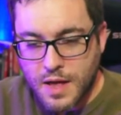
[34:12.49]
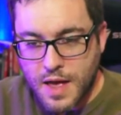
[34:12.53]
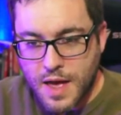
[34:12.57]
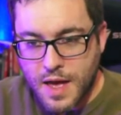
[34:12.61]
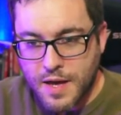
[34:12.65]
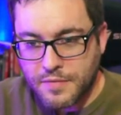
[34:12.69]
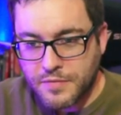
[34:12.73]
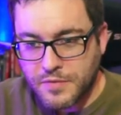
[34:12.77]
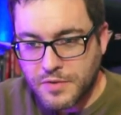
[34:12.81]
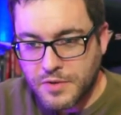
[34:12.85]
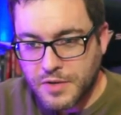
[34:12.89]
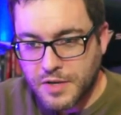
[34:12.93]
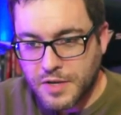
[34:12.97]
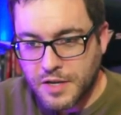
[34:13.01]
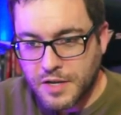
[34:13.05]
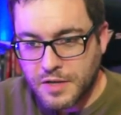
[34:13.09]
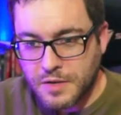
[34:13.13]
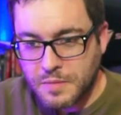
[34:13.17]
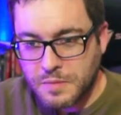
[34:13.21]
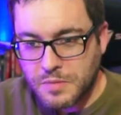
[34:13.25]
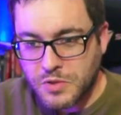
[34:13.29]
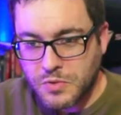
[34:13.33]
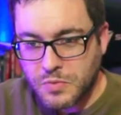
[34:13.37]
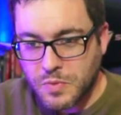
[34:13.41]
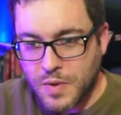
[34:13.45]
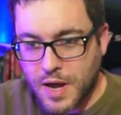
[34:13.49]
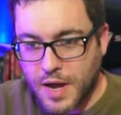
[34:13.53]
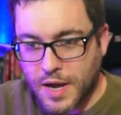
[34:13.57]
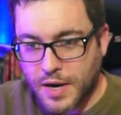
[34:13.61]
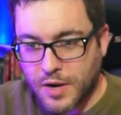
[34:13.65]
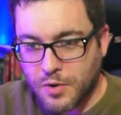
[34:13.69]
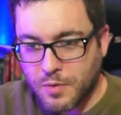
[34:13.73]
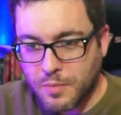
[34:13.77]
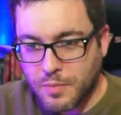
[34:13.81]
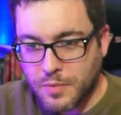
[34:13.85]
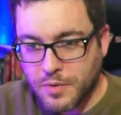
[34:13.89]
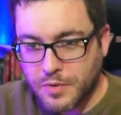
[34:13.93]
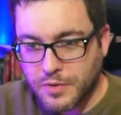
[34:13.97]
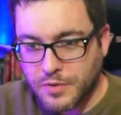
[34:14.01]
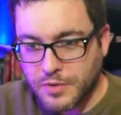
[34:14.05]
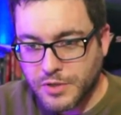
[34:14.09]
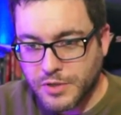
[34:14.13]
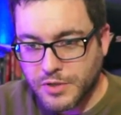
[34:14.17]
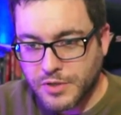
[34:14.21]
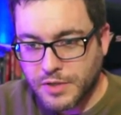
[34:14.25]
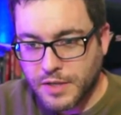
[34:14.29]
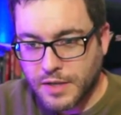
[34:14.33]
after Gundam swag or merch,